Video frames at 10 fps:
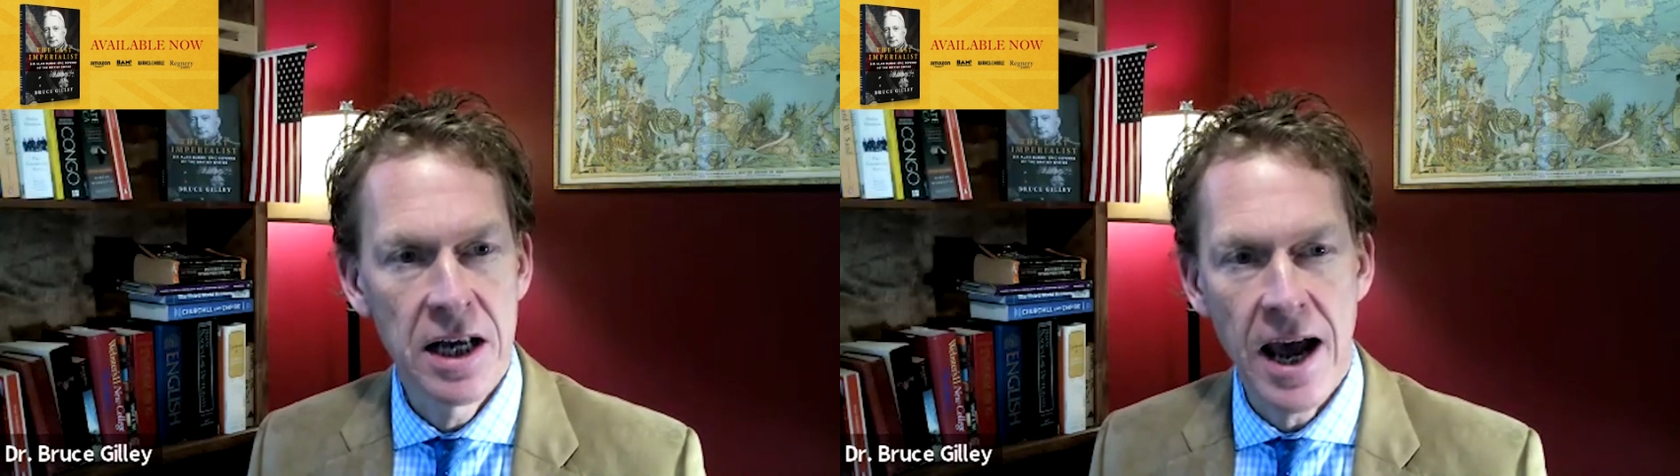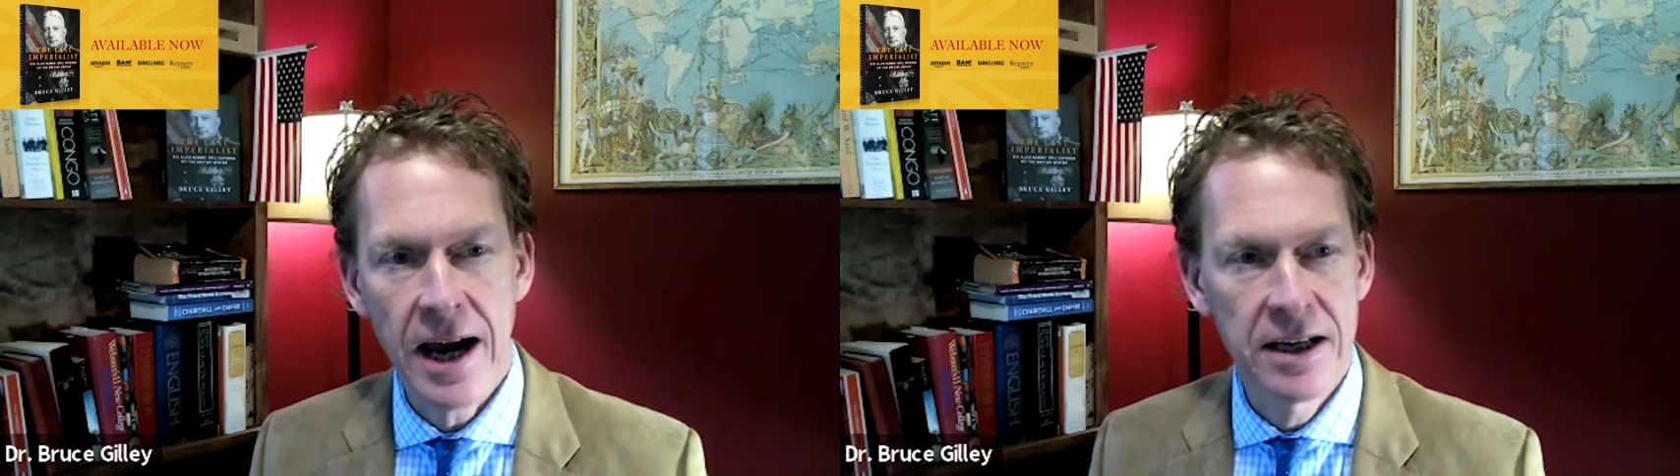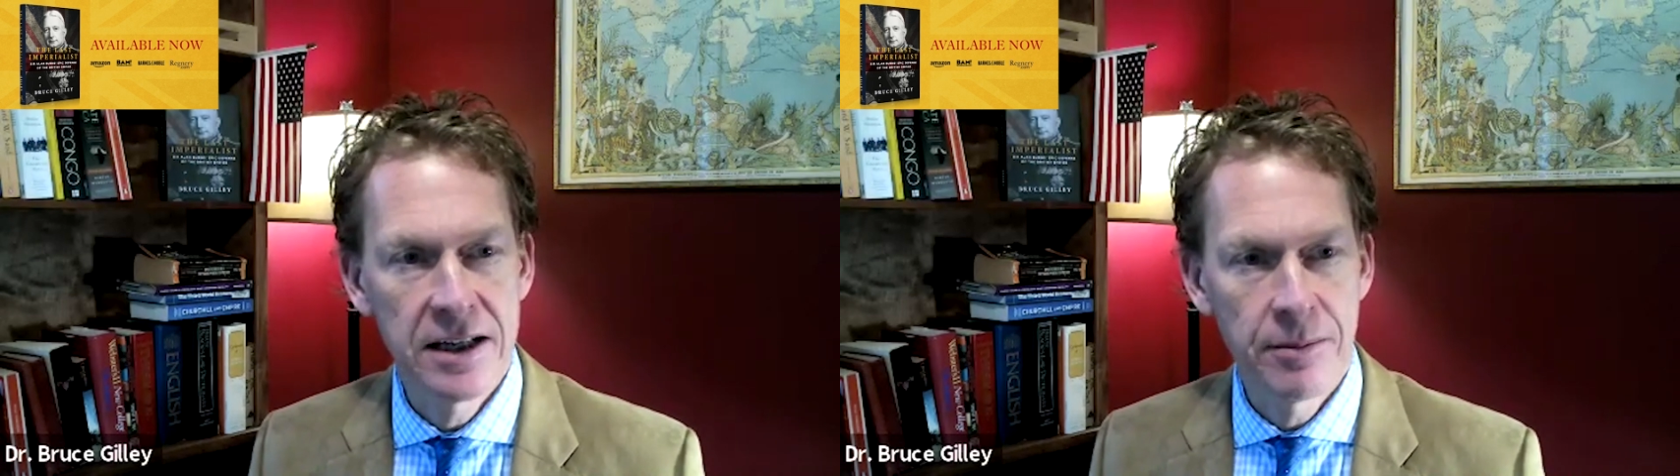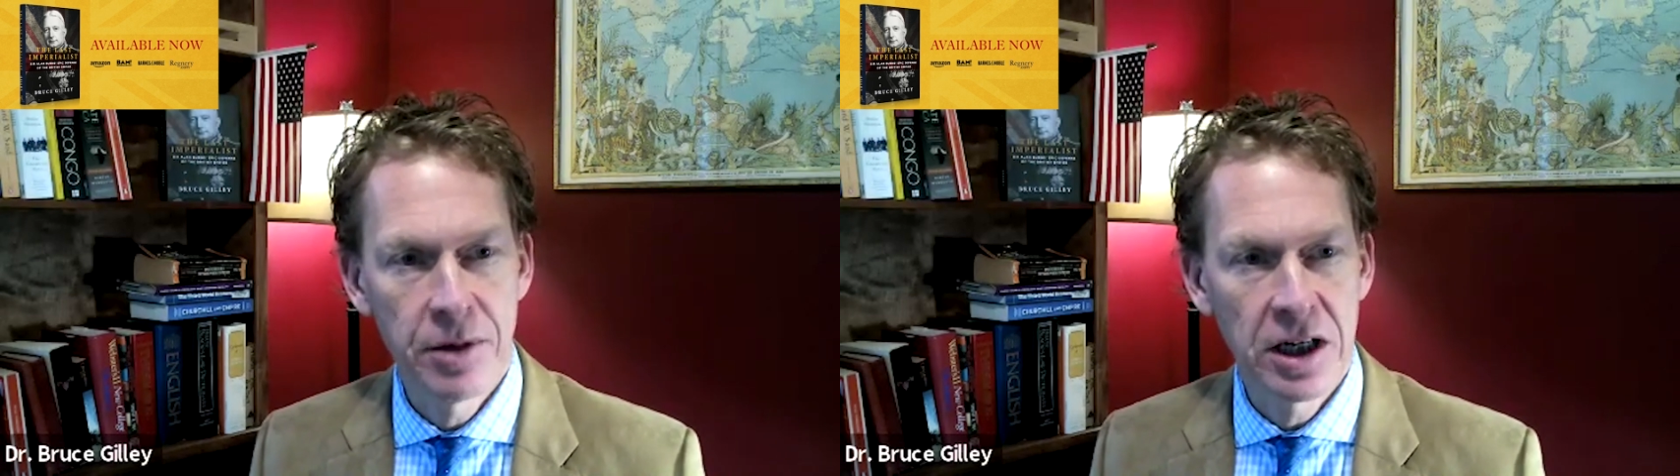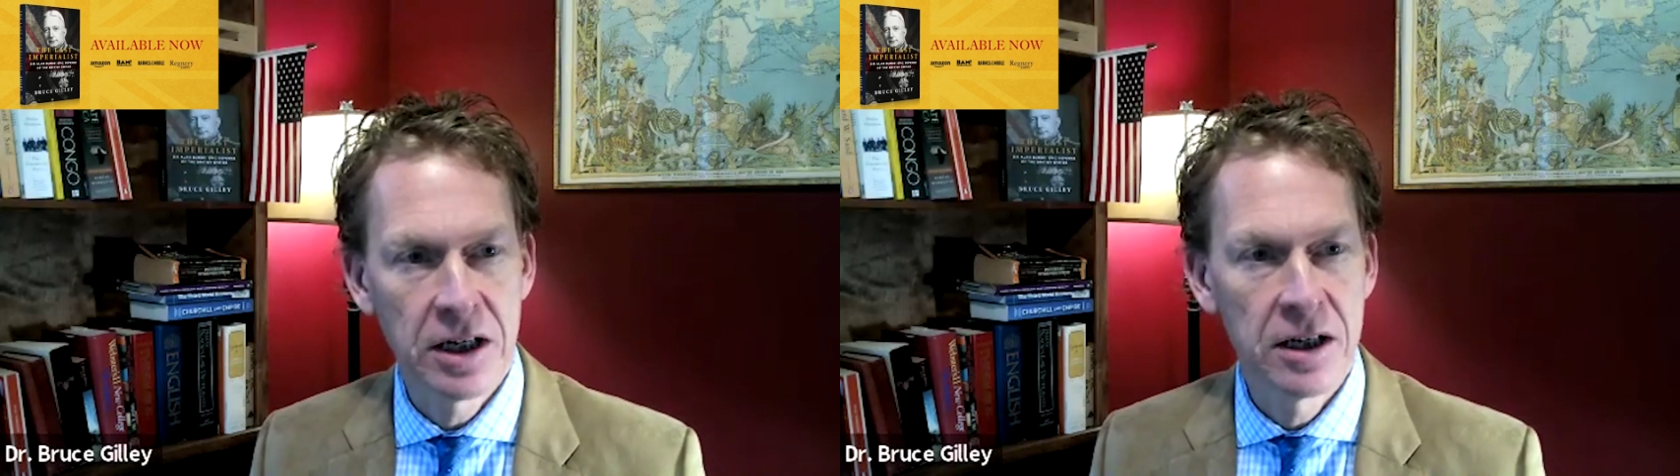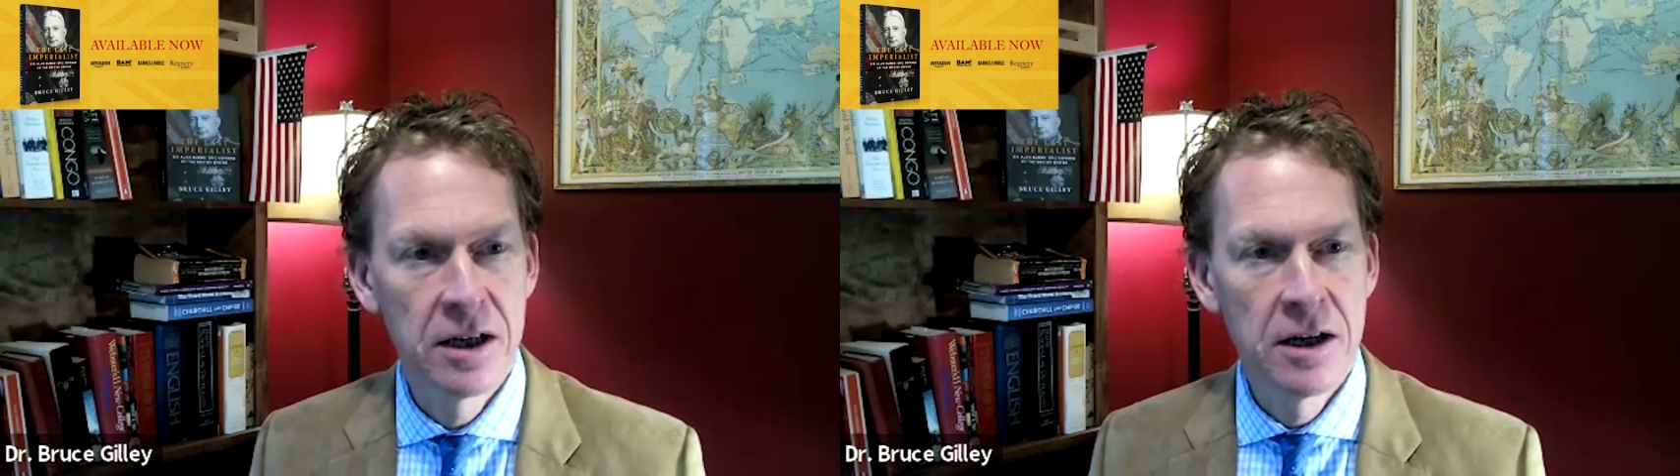academic